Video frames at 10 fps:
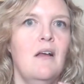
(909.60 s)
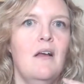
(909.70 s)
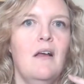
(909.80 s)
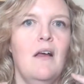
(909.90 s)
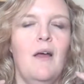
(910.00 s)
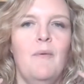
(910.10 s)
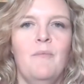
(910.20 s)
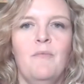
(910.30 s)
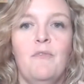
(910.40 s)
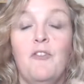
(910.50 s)

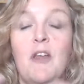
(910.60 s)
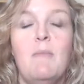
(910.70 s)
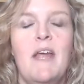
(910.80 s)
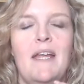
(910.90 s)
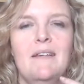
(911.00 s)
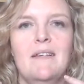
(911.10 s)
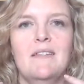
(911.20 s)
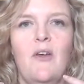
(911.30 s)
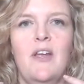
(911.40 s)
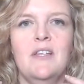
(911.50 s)
freebie
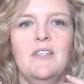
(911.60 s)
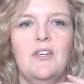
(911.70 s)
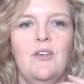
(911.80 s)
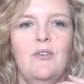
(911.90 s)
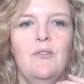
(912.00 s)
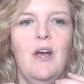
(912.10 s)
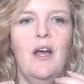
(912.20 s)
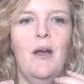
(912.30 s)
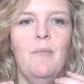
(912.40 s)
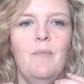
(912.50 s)
that's going to
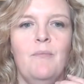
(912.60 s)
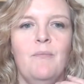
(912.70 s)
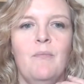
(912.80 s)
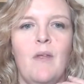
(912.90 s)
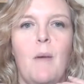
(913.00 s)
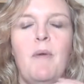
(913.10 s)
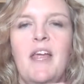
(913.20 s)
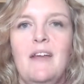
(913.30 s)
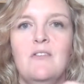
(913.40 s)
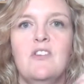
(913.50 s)

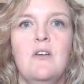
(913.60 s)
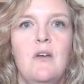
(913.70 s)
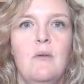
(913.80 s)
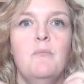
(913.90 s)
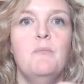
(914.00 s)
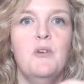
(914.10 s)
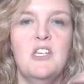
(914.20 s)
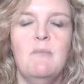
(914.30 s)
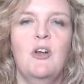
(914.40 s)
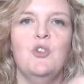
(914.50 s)
appeal to
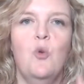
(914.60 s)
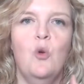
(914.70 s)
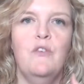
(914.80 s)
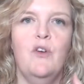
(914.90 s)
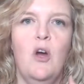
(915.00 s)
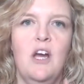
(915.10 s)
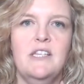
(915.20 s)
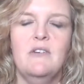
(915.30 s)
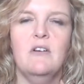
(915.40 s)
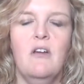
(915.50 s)
pretty much all of your
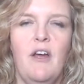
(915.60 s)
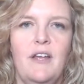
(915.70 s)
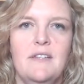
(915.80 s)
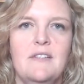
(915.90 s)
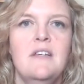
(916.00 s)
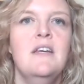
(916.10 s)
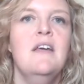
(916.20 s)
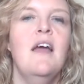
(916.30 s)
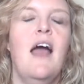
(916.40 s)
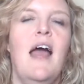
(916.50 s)
ideal clients.
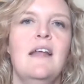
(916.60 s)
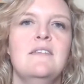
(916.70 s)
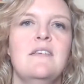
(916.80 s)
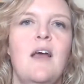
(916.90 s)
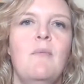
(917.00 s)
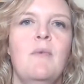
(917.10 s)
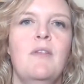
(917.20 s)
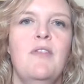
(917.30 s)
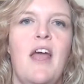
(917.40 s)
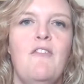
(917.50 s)
And
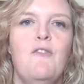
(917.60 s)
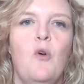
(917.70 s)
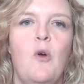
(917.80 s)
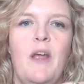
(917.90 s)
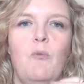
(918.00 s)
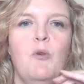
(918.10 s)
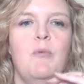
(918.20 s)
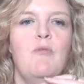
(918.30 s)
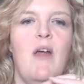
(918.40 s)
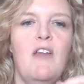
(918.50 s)
therefore, it would
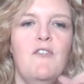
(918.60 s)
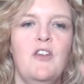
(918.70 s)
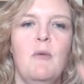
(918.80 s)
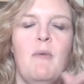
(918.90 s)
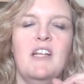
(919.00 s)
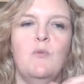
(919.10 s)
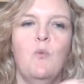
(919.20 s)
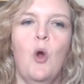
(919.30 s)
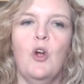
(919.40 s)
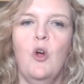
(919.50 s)
be relevant no matter
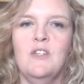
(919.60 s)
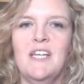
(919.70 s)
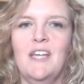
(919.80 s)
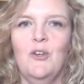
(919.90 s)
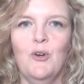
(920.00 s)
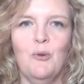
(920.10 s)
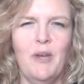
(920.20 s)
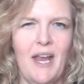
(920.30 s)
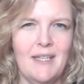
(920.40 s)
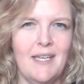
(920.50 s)
what content you're
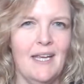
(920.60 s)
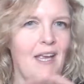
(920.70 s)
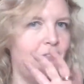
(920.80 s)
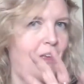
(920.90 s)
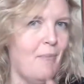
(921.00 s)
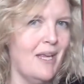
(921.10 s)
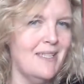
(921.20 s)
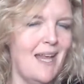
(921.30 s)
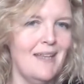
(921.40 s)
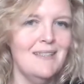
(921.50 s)
creating, if that
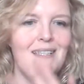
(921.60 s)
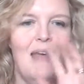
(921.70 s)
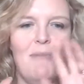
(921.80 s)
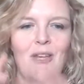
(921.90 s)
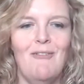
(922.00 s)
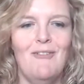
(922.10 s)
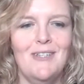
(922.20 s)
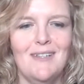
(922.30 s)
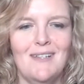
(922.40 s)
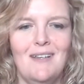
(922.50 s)
makes sense. Let me know if it
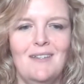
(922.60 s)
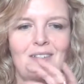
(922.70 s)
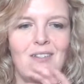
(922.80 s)
doesn't.